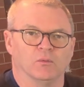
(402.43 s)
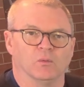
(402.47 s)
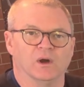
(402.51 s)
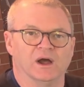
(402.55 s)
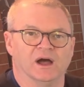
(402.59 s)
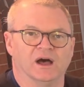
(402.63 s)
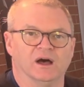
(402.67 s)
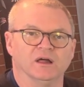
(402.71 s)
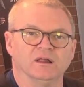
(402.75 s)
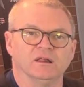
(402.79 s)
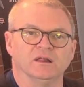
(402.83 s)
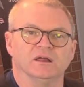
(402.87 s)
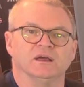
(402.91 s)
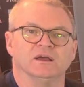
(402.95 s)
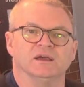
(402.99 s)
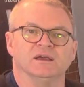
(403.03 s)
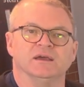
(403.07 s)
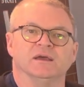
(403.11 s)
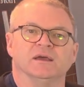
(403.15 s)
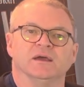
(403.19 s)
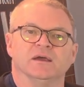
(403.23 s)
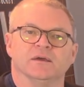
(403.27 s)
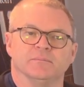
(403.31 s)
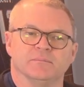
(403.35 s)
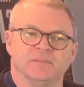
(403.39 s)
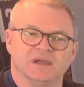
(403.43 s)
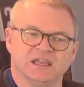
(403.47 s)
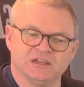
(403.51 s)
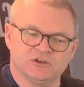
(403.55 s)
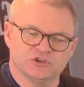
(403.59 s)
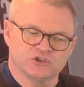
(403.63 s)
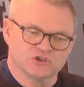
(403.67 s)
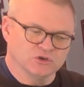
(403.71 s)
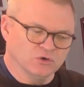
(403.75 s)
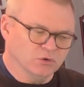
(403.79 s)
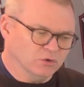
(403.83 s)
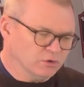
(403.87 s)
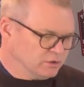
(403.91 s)
Well, make
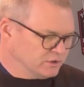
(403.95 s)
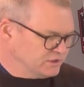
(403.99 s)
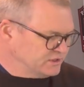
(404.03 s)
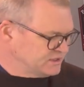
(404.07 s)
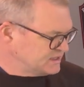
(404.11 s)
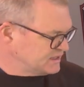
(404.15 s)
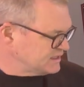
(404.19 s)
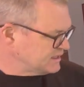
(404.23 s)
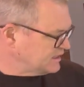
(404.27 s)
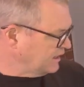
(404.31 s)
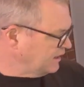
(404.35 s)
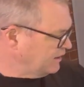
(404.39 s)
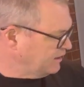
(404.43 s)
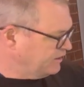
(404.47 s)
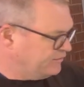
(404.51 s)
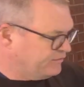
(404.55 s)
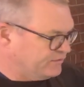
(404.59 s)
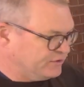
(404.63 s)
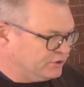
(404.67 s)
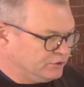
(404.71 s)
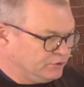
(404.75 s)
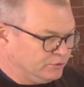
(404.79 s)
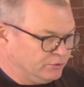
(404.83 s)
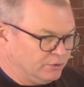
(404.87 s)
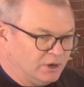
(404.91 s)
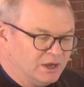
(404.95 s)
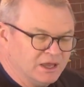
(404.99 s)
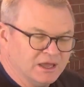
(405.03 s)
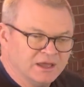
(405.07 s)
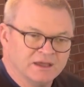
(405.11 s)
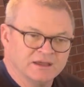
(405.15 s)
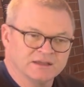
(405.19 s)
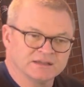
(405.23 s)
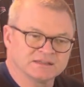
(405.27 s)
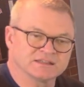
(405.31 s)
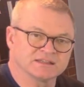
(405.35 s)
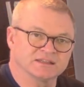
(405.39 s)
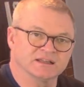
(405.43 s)
sure instead of you
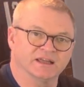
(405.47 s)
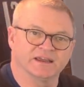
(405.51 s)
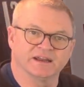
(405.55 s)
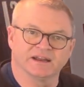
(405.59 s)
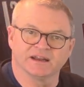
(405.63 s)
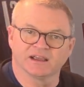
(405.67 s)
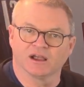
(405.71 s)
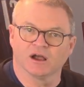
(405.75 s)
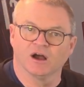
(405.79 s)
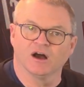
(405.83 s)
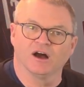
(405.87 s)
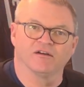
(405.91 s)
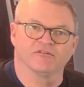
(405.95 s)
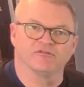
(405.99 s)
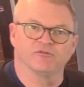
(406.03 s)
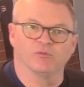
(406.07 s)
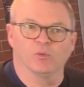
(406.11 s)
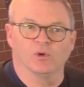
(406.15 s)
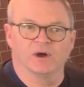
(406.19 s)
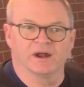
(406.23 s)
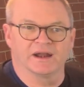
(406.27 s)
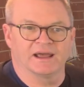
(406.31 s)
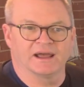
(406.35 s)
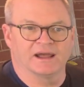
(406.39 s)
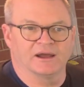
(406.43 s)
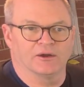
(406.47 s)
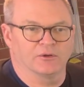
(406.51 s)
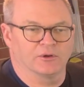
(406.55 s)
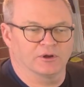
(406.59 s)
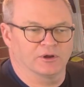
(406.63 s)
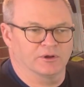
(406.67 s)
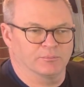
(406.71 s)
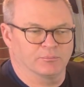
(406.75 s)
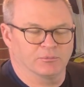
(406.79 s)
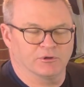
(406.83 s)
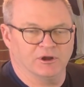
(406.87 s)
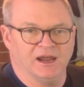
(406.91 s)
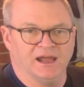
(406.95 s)
slating off one hour
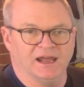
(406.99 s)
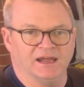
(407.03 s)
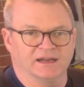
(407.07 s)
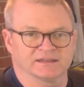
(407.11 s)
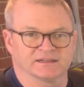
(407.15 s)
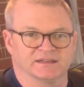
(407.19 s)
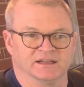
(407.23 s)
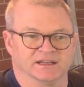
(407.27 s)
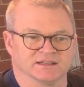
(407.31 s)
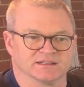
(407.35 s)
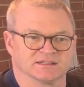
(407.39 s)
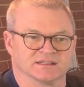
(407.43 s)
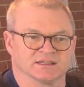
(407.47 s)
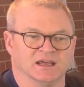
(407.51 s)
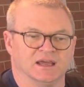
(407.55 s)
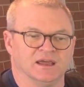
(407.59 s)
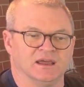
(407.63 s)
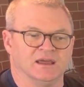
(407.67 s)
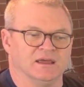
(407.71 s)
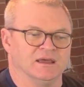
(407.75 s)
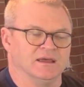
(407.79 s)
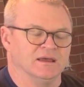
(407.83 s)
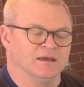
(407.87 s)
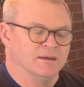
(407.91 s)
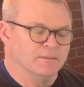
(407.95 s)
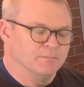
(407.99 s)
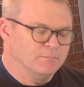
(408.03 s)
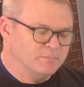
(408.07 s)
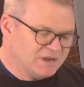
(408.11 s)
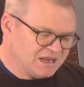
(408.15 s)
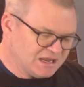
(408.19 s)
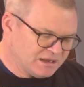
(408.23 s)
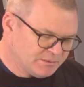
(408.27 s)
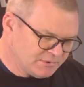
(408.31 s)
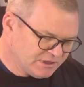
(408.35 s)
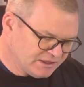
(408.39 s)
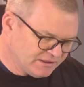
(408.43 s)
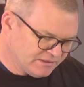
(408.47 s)
of practice,
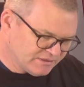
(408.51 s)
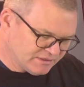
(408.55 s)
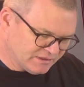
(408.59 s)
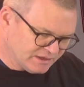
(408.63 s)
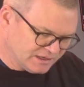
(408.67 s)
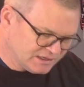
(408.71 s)
maybe